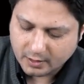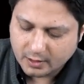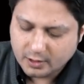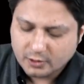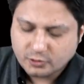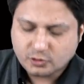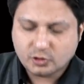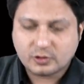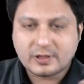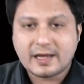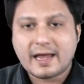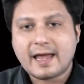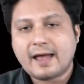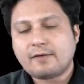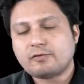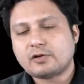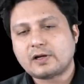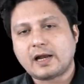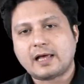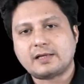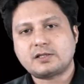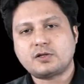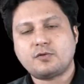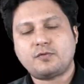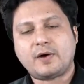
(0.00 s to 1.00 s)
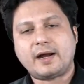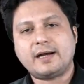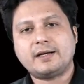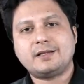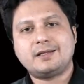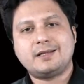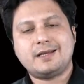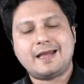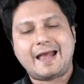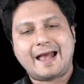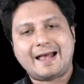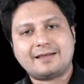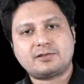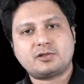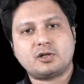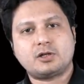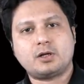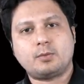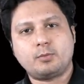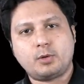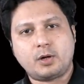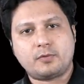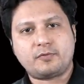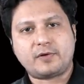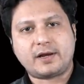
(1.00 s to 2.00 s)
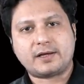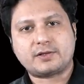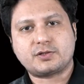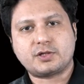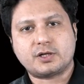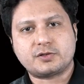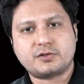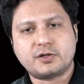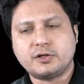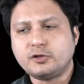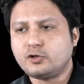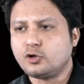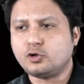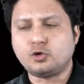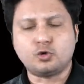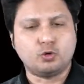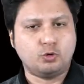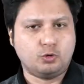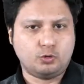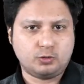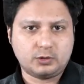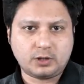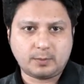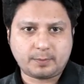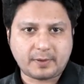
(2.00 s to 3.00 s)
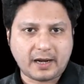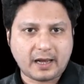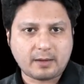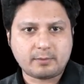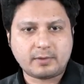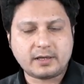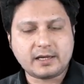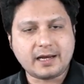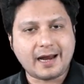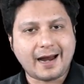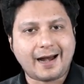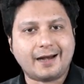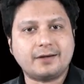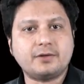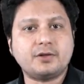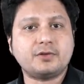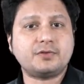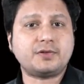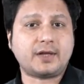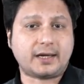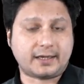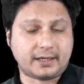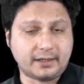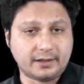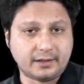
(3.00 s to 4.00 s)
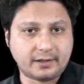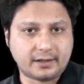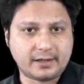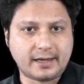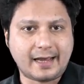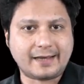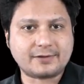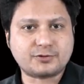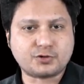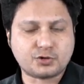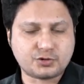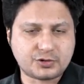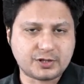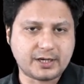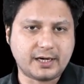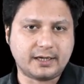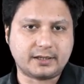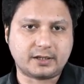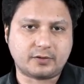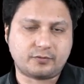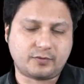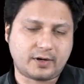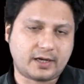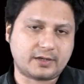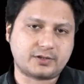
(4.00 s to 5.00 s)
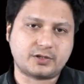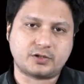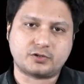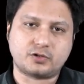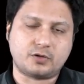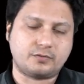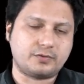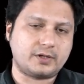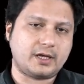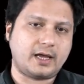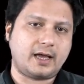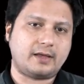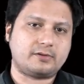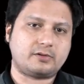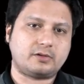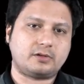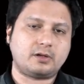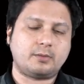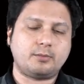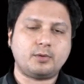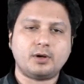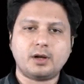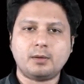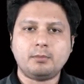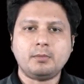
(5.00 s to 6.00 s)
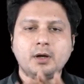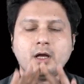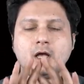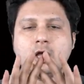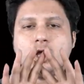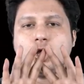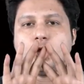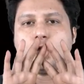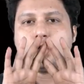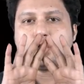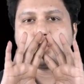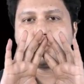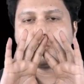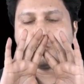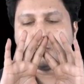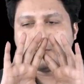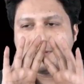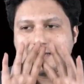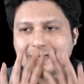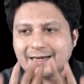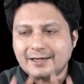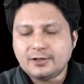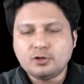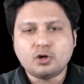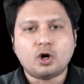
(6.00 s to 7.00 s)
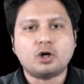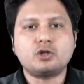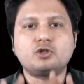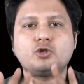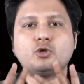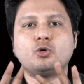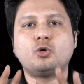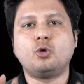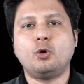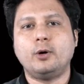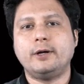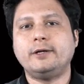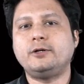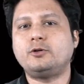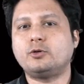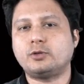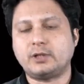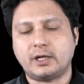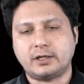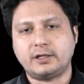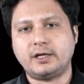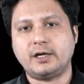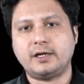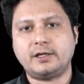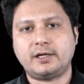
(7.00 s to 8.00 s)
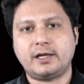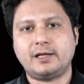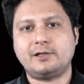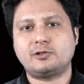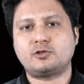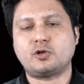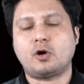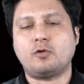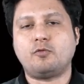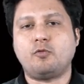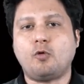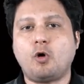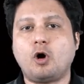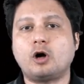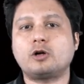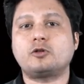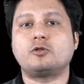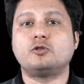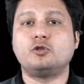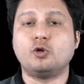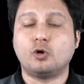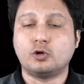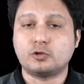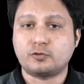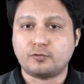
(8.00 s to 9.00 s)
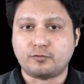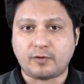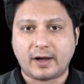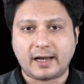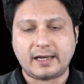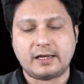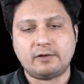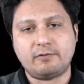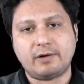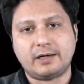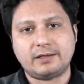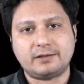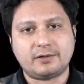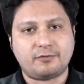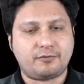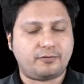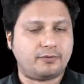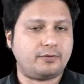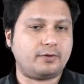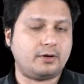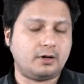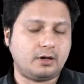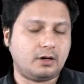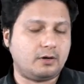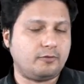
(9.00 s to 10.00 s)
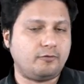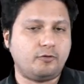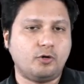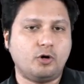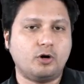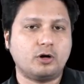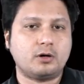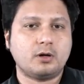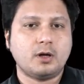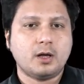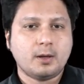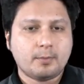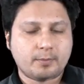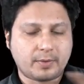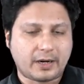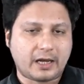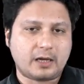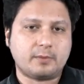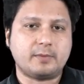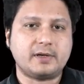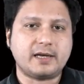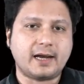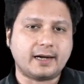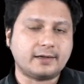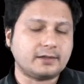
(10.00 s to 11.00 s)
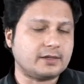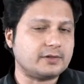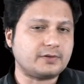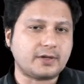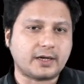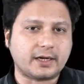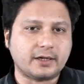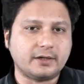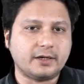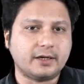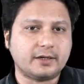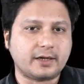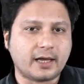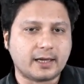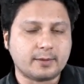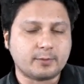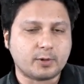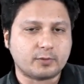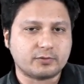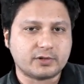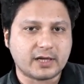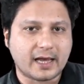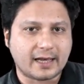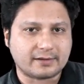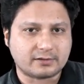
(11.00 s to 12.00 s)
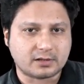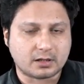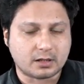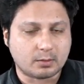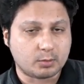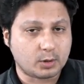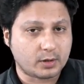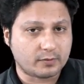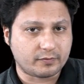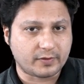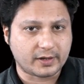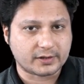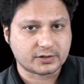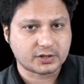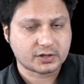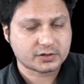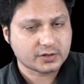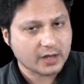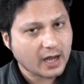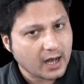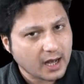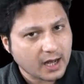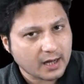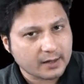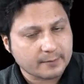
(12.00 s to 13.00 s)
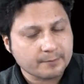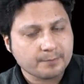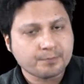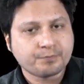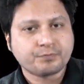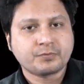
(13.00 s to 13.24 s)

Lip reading: So they have classified the acetabular fractures into 2, the primary and the secondary associated fractures of the acetabulum. You need not to go into the details of what those 5 and the 4 primary and the secondary type of the acetabular fractures are.